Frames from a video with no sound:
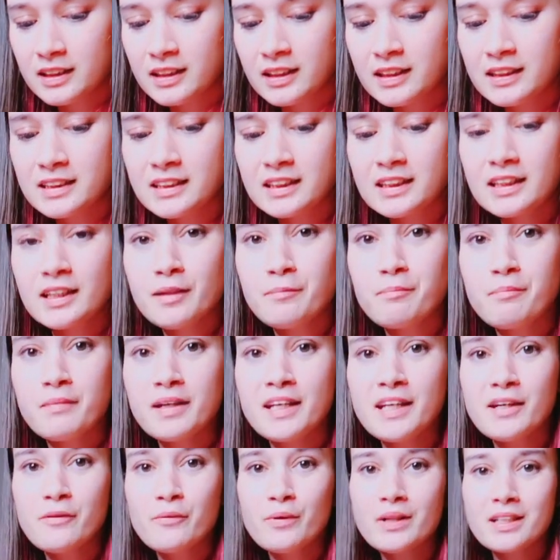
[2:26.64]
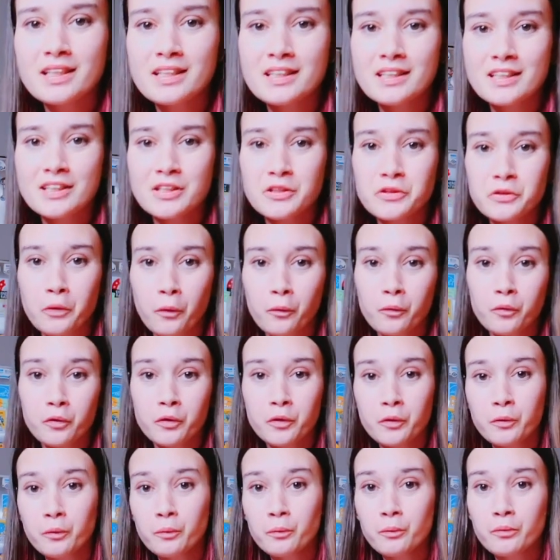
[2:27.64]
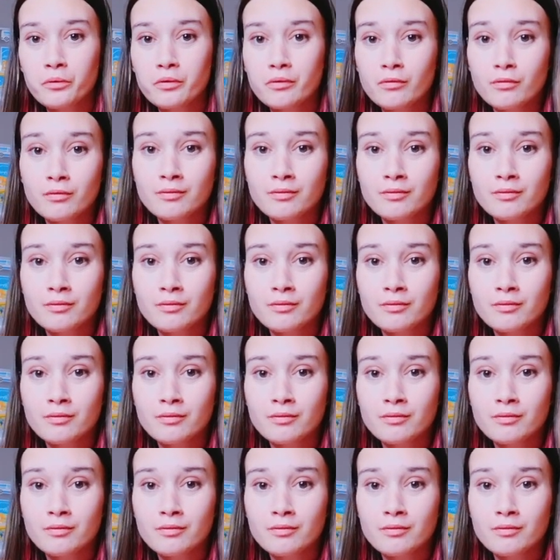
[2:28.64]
Isn't the mini whisk so cute?